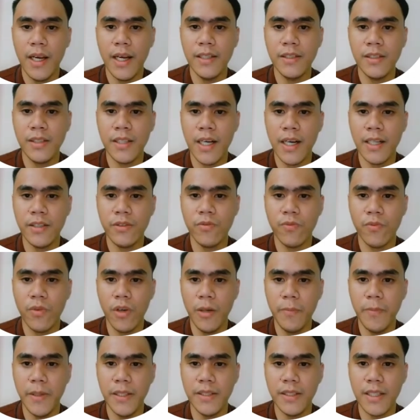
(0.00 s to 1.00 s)
and cites
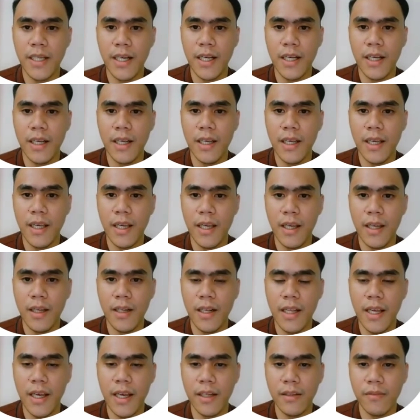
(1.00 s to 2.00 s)
Robbins
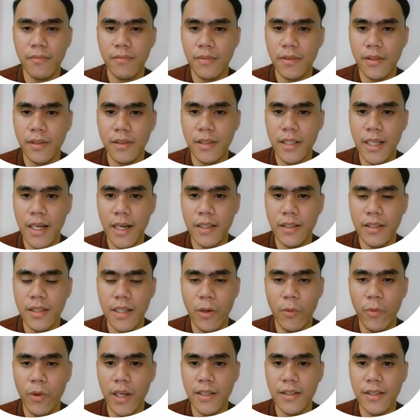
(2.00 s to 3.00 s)
cites
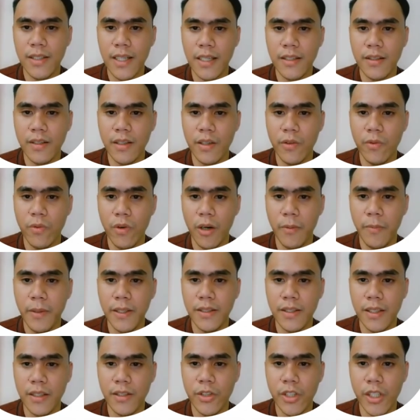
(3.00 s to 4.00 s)
like we can cite the
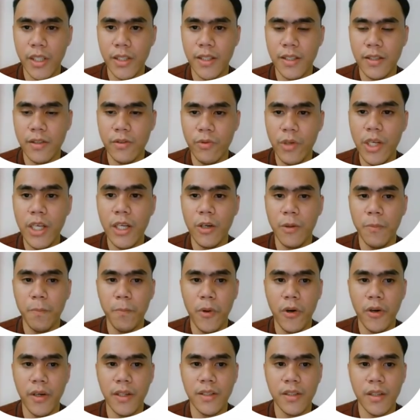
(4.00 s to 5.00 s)
Robbins and Judges three
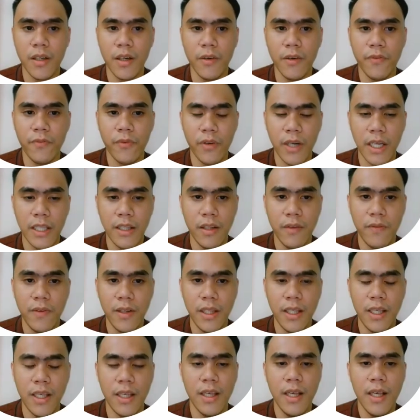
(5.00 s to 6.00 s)
components of
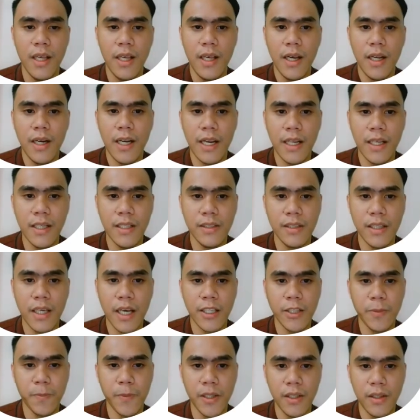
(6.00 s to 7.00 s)
creativity, that is
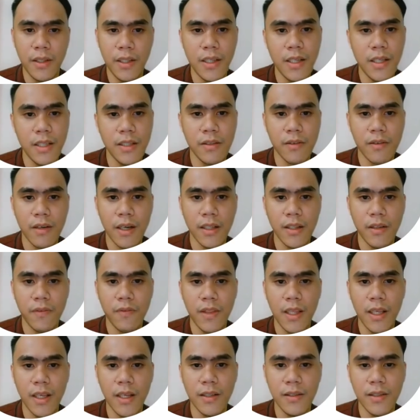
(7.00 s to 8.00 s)
expertise, creative
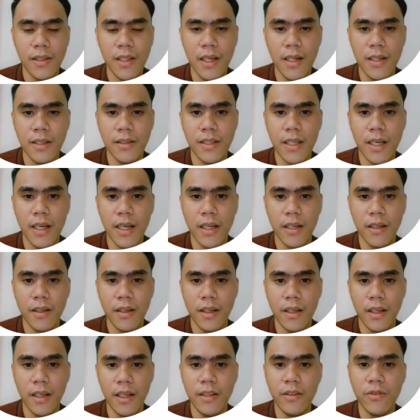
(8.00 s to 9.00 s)
thinking skills,
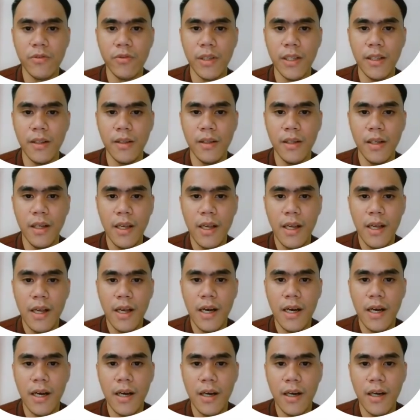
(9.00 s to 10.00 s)
and
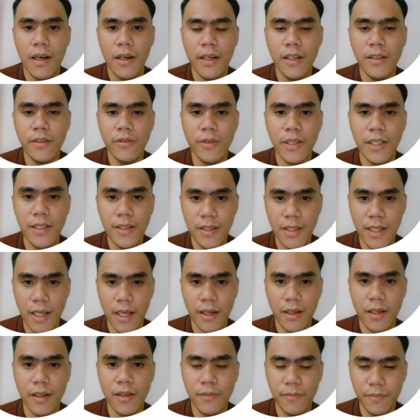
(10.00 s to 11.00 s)

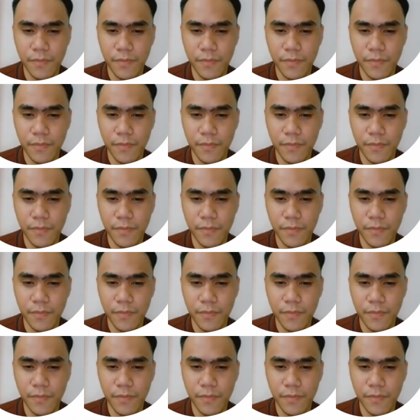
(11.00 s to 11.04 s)
intrinsic